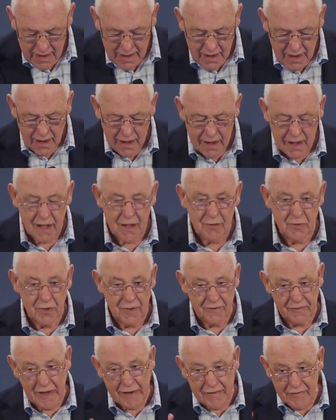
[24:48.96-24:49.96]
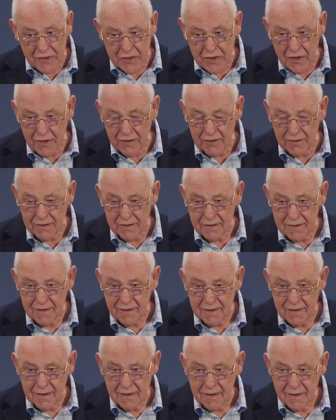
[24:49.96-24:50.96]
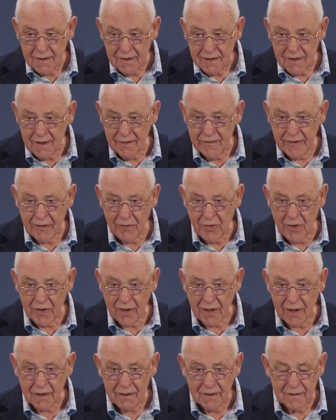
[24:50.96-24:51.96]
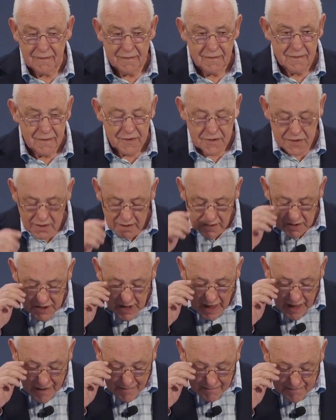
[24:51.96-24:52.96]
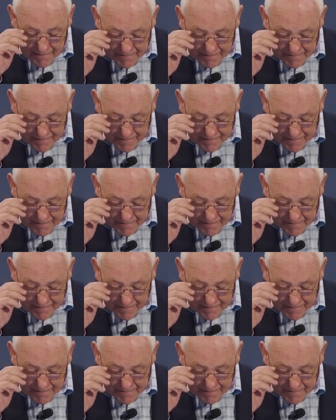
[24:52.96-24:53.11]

And he would have given you living water. Still the same.